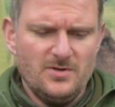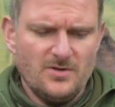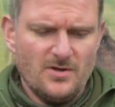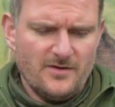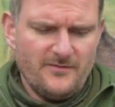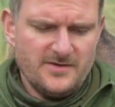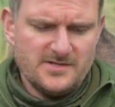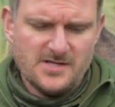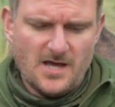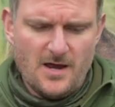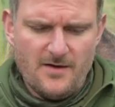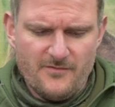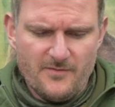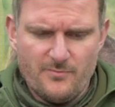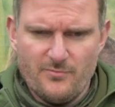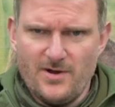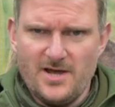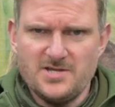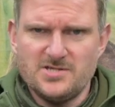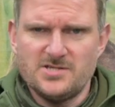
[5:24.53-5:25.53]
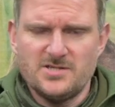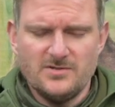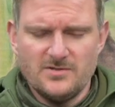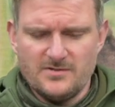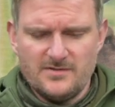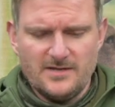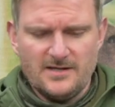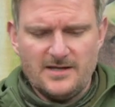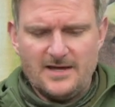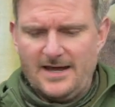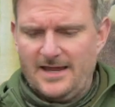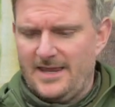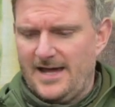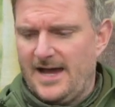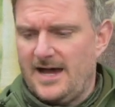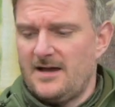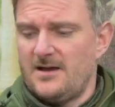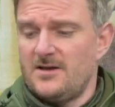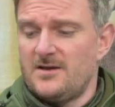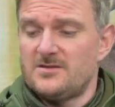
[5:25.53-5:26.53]
none of it's over pressure, nothing like
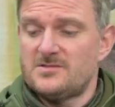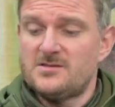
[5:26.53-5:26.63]
that.